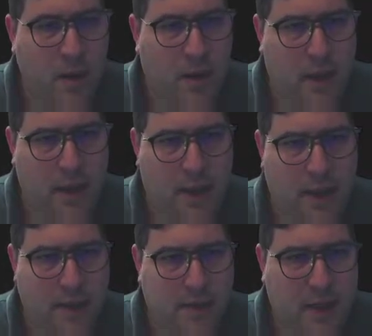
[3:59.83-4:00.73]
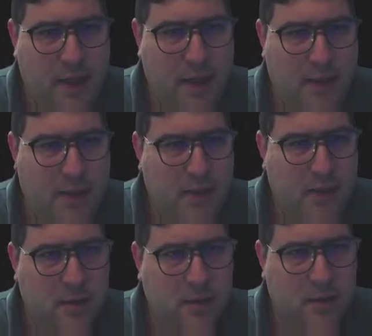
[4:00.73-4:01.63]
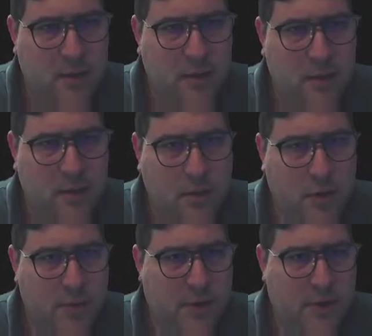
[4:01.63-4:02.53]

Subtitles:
And in this case, oops,